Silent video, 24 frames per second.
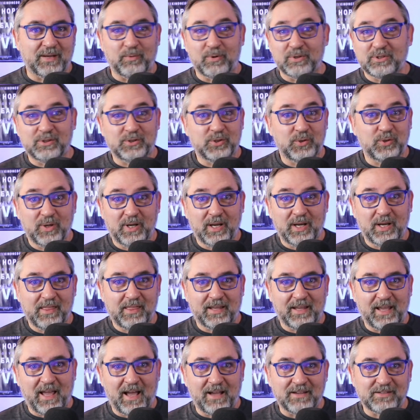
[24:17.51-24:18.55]
Wasn't doing
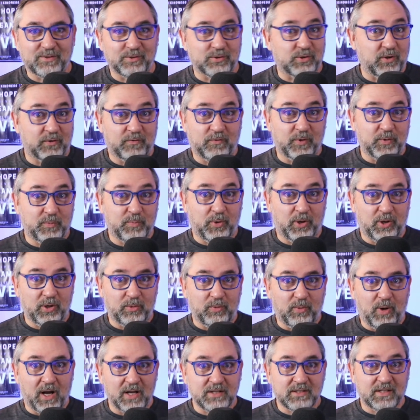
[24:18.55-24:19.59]
anything else. There's no football to
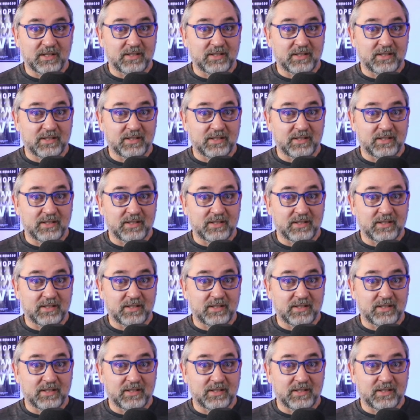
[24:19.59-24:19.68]
watch.